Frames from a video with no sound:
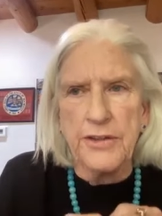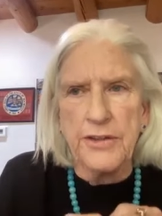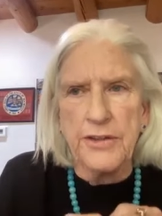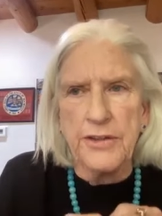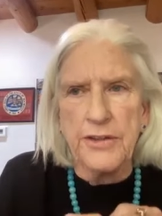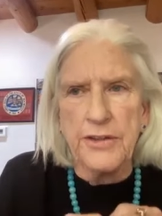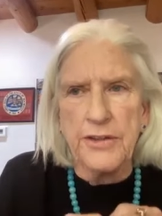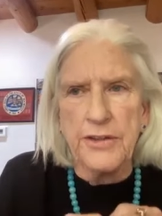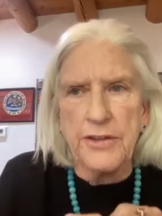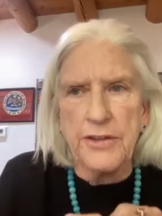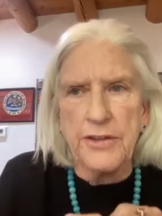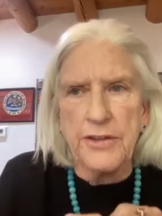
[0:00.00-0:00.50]

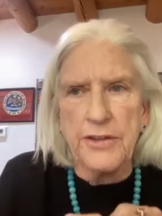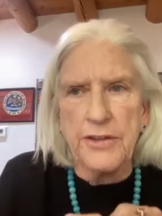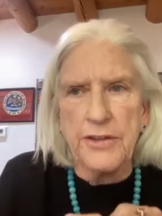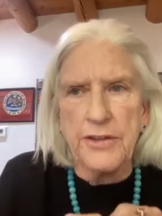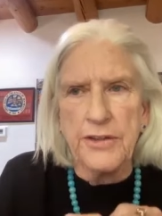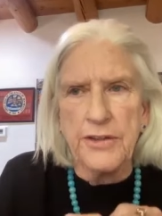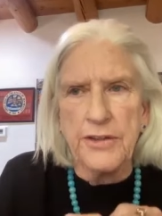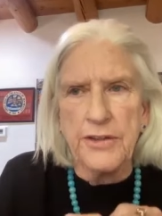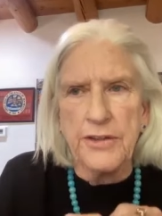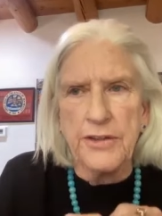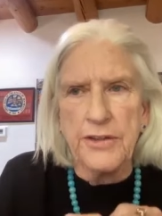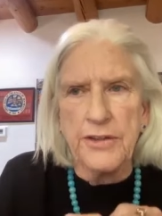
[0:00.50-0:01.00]
And once I
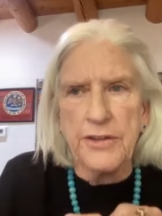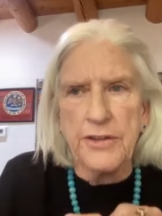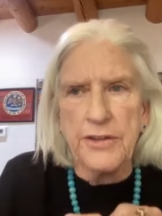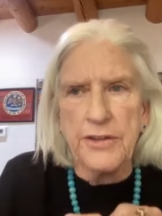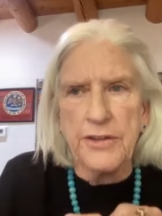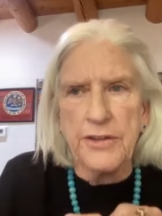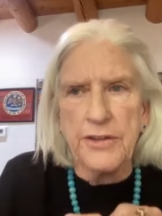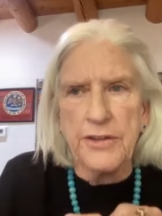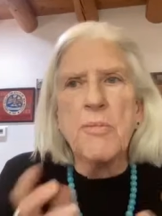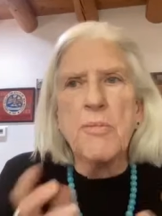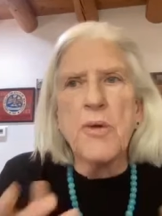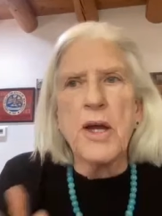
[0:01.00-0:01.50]
brought up the
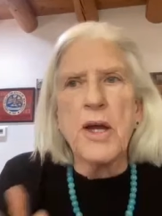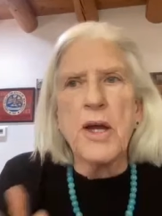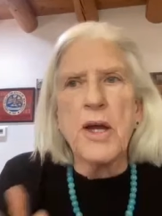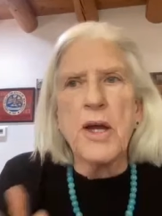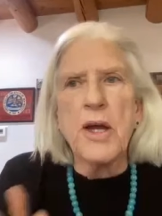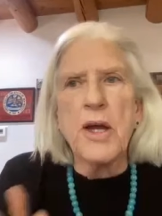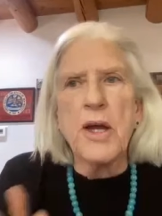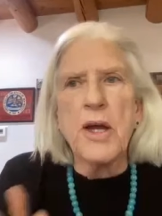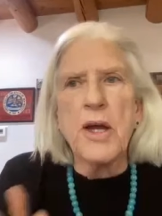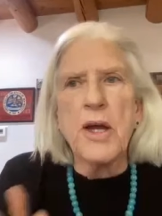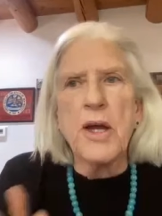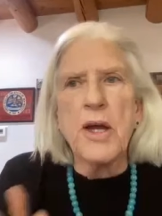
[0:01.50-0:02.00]

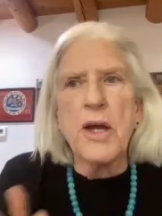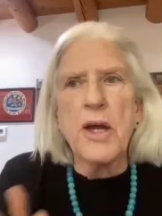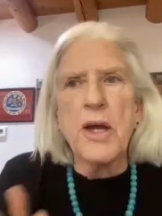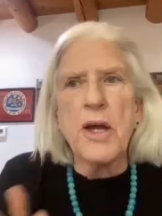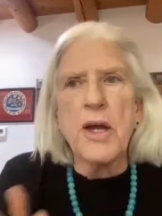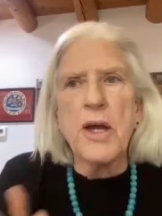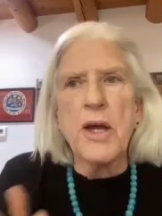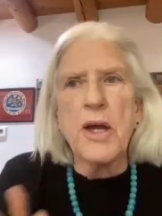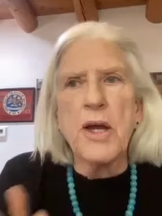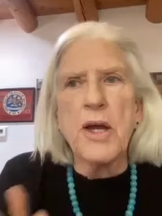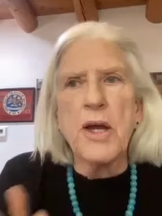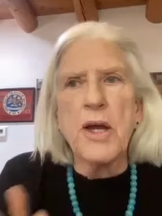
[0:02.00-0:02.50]
gachachas,
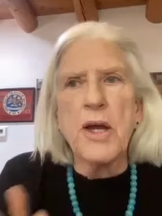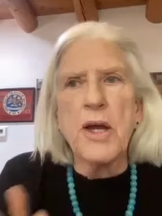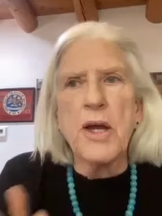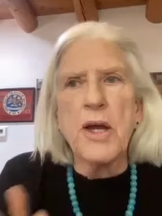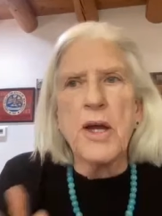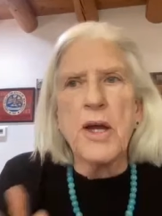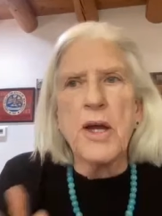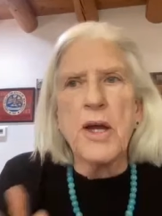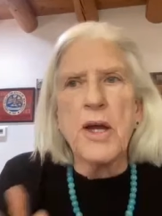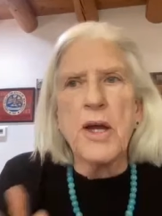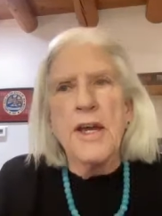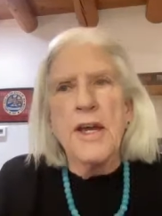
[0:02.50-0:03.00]

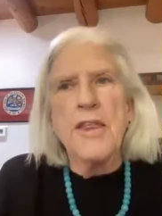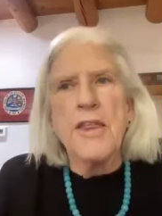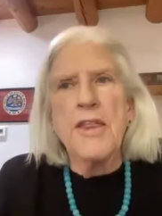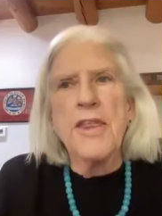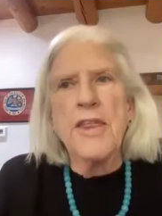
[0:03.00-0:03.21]
the